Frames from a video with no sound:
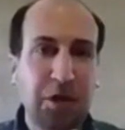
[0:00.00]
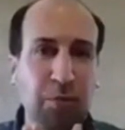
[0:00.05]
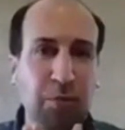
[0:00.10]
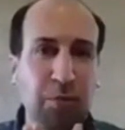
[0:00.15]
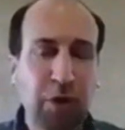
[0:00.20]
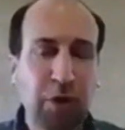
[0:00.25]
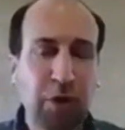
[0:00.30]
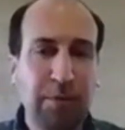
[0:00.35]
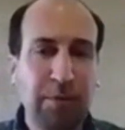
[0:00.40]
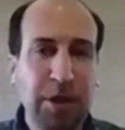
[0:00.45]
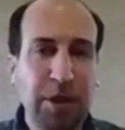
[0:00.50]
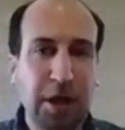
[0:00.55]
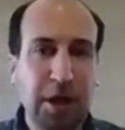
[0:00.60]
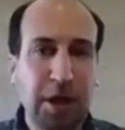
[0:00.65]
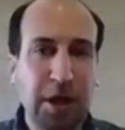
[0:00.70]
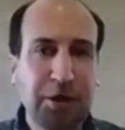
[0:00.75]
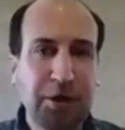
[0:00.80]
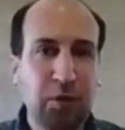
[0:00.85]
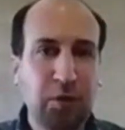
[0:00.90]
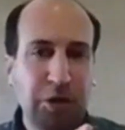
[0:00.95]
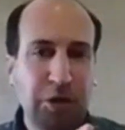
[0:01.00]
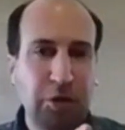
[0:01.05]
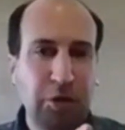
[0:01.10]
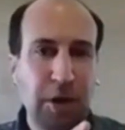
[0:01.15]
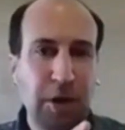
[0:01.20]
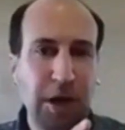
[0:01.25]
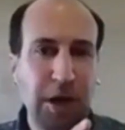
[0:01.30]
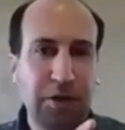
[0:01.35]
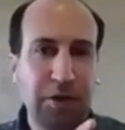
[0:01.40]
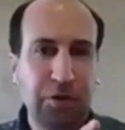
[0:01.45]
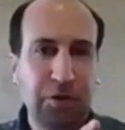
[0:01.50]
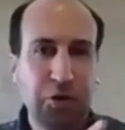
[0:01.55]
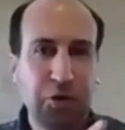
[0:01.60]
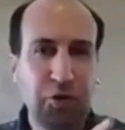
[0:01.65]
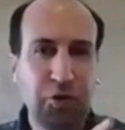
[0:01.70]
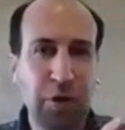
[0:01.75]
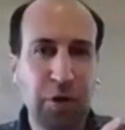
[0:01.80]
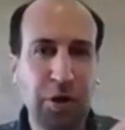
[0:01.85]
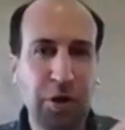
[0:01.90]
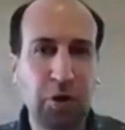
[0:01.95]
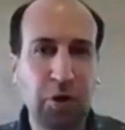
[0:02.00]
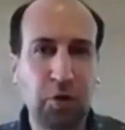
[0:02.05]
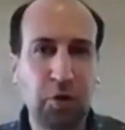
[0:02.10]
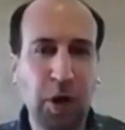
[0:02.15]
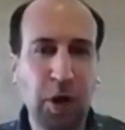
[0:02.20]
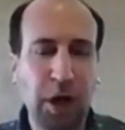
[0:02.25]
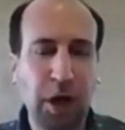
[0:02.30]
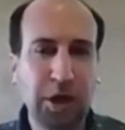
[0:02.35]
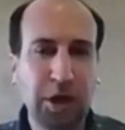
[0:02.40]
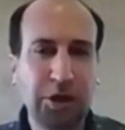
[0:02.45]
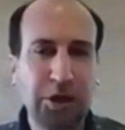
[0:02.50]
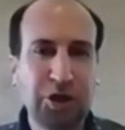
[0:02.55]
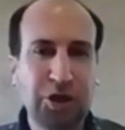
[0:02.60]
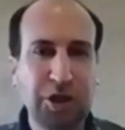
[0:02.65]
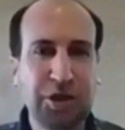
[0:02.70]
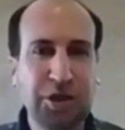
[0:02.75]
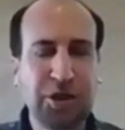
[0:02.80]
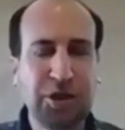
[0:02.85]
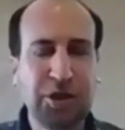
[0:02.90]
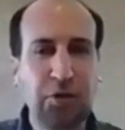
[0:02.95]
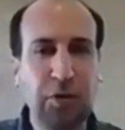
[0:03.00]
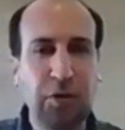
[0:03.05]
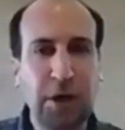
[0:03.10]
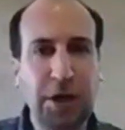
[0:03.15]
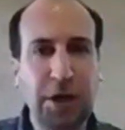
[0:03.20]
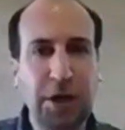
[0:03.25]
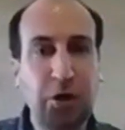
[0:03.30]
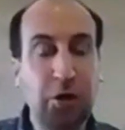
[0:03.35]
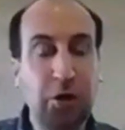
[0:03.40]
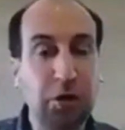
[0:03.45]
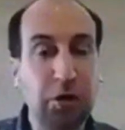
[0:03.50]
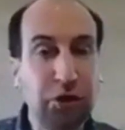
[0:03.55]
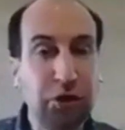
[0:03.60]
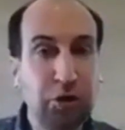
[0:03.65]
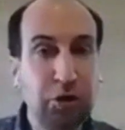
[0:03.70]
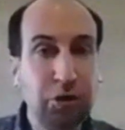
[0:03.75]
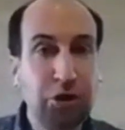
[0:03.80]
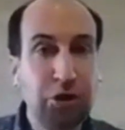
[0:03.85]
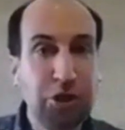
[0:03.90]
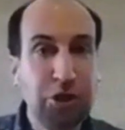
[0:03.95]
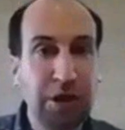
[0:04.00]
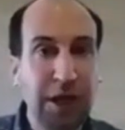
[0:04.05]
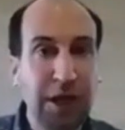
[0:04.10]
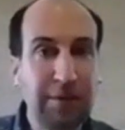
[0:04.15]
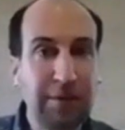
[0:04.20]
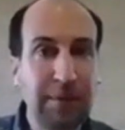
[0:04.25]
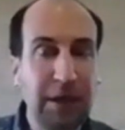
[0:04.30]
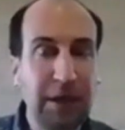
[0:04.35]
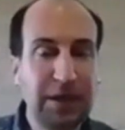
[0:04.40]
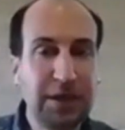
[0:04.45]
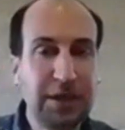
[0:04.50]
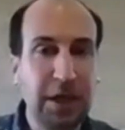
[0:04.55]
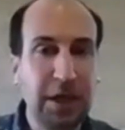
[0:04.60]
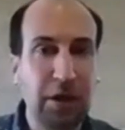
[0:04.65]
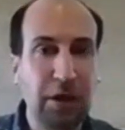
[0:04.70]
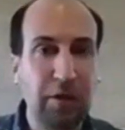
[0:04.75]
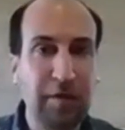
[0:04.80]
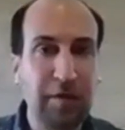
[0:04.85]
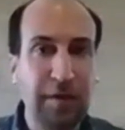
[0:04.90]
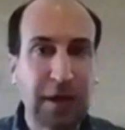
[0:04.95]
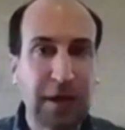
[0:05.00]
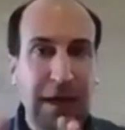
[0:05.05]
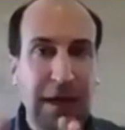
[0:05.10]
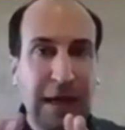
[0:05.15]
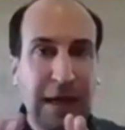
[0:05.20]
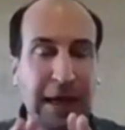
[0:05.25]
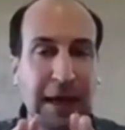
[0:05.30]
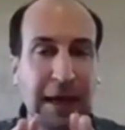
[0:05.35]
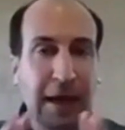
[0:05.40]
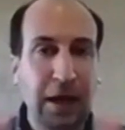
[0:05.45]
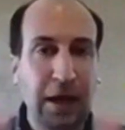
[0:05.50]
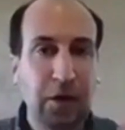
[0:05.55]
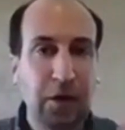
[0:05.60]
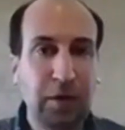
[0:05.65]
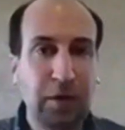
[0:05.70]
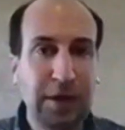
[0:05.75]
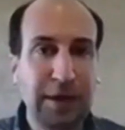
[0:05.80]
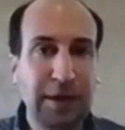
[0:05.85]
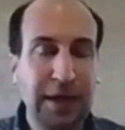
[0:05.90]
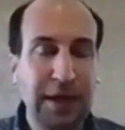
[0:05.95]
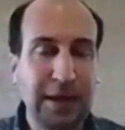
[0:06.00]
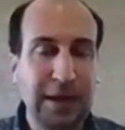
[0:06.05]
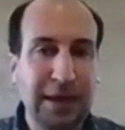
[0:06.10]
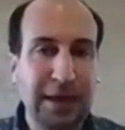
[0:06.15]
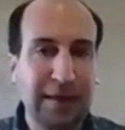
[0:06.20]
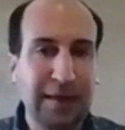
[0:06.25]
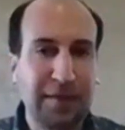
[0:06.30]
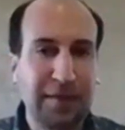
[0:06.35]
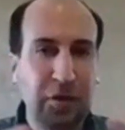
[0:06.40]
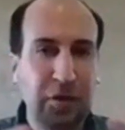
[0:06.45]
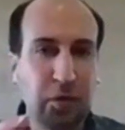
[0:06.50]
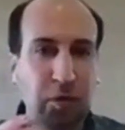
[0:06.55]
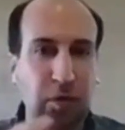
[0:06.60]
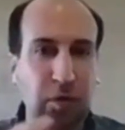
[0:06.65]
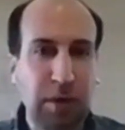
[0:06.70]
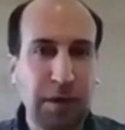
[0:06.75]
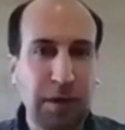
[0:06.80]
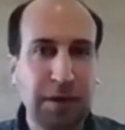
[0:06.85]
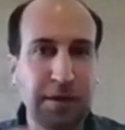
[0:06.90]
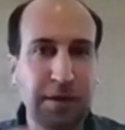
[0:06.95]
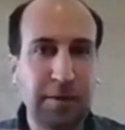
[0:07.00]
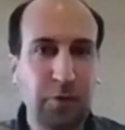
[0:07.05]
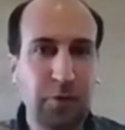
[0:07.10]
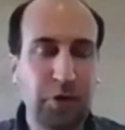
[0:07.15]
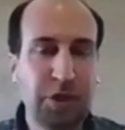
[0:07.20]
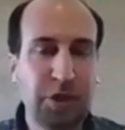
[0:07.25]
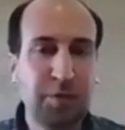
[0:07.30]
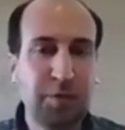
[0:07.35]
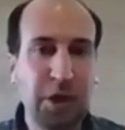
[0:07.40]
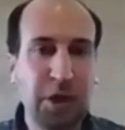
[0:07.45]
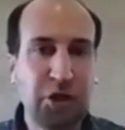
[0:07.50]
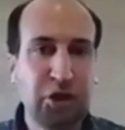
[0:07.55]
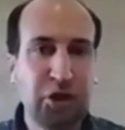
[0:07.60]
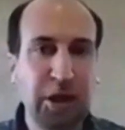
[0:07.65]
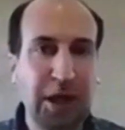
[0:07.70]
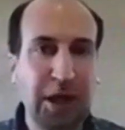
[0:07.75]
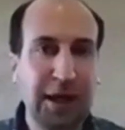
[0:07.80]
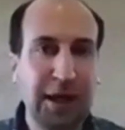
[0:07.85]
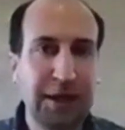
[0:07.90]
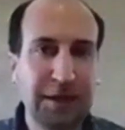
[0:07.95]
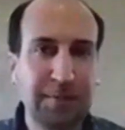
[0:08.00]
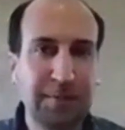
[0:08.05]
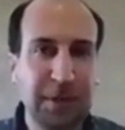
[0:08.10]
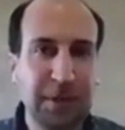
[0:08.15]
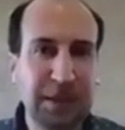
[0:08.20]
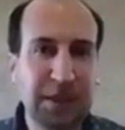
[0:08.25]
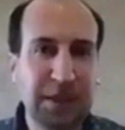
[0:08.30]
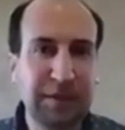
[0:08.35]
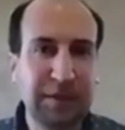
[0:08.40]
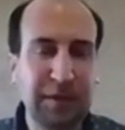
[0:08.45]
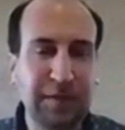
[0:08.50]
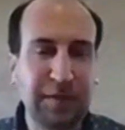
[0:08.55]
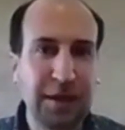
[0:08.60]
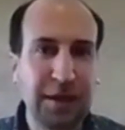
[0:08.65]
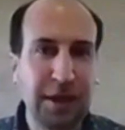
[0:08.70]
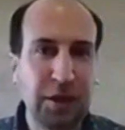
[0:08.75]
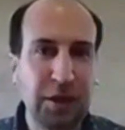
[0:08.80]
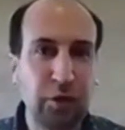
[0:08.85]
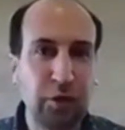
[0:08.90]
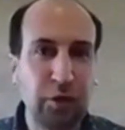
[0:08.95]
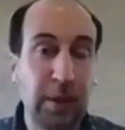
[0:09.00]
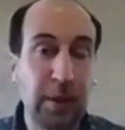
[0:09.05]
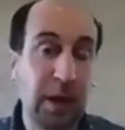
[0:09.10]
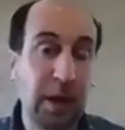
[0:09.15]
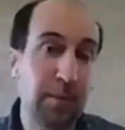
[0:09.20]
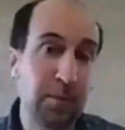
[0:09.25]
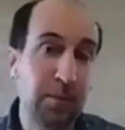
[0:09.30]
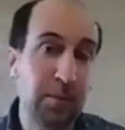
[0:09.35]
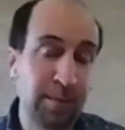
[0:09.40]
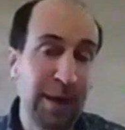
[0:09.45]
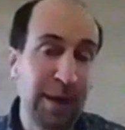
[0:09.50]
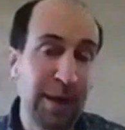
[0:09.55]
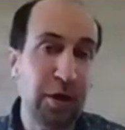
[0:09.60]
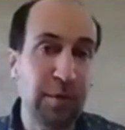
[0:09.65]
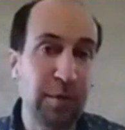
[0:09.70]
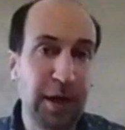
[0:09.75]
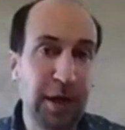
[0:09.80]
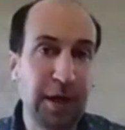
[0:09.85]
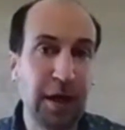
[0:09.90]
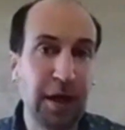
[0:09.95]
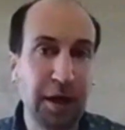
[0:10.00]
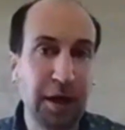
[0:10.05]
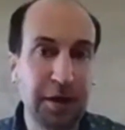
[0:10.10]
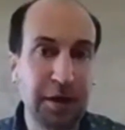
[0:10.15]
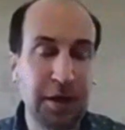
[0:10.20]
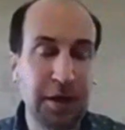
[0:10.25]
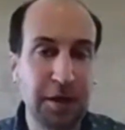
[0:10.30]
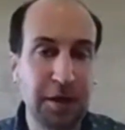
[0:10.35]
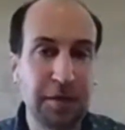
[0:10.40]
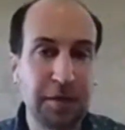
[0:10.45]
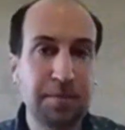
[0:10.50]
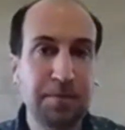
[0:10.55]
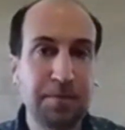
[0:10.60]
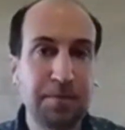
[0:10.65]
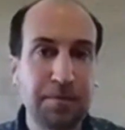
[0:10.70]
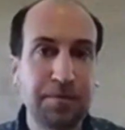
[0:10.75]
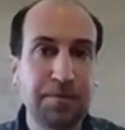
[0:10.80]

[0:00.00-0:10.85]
Your primary doctor will then refer you either to a neurologist or a neurosurgeon like myself, who can then give you the more specialized bits of advice that you may or may not need.